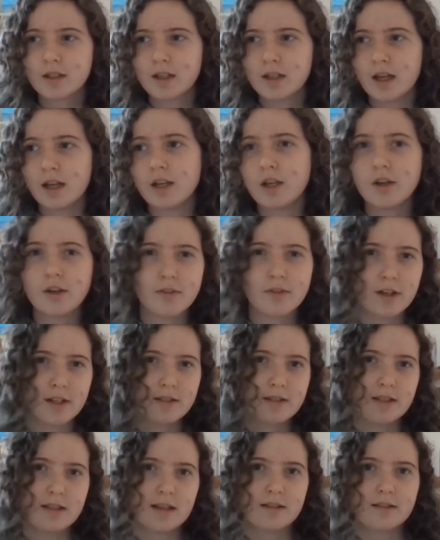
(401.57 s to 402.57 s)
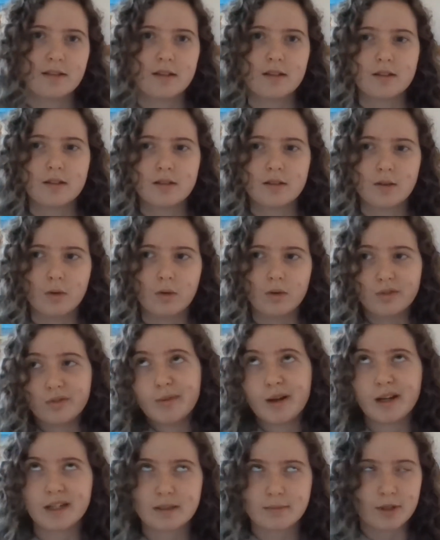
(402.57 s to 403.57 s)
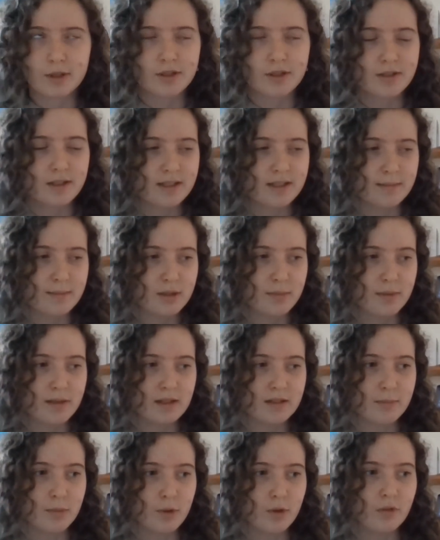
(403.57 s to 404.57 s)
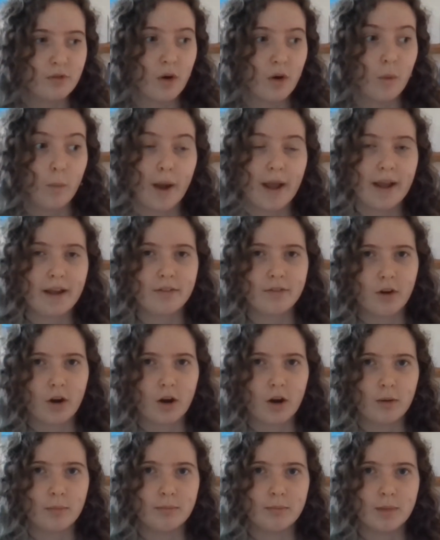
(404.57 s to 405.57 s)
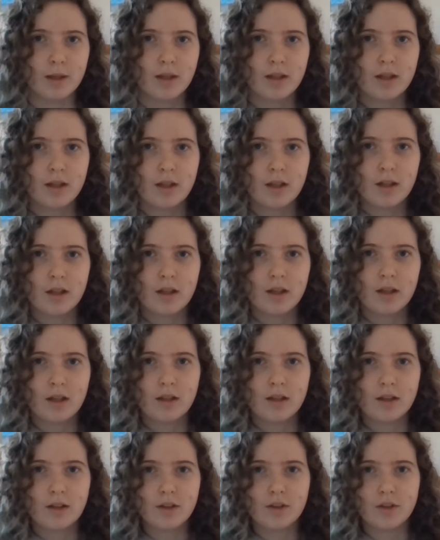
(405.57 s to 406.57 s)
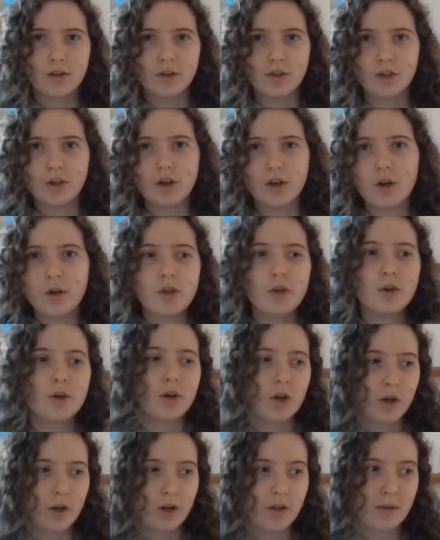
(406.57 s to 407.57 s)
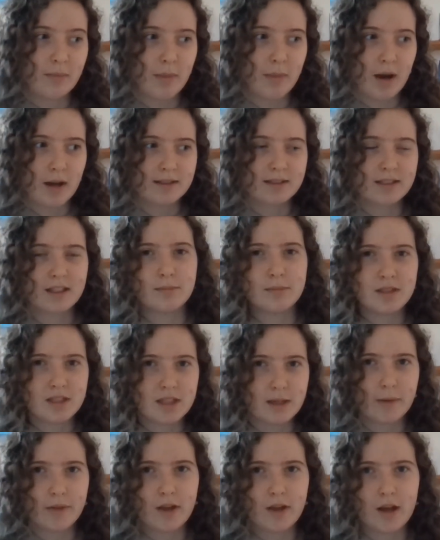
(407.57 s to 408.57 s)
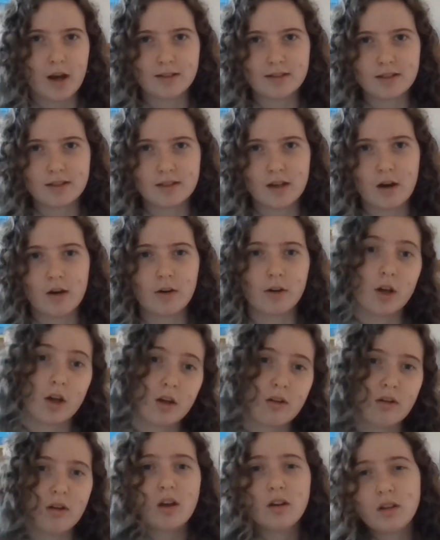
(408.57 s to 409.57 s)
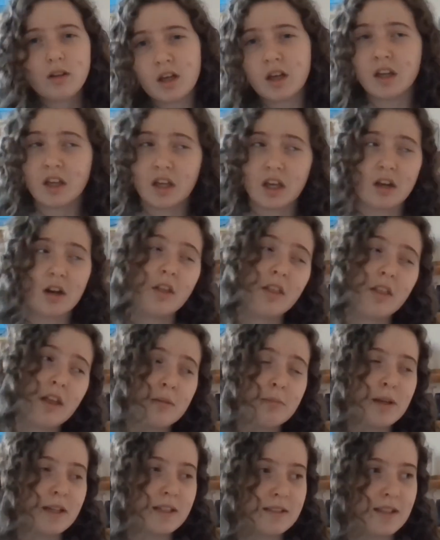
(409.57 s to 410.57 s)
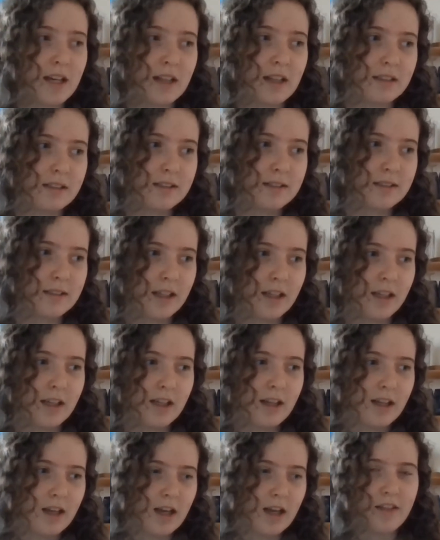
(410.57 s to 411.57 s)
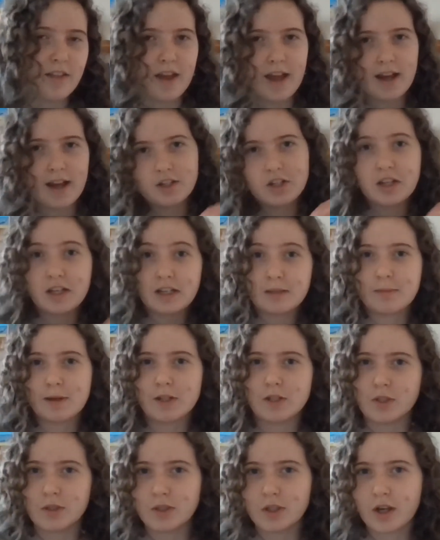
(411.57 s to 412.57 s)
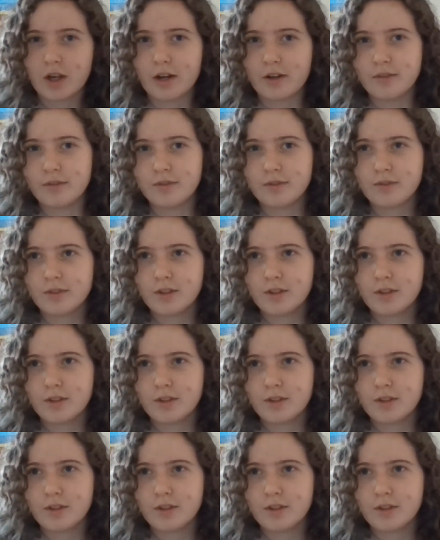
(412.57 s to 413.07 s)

In university there's this, or from my experience there seems to be this move away from, you know, you can look at the mark scheme, see what the answers are and go, okay, yeah, no, that makes sense, and they actually expect you to kind of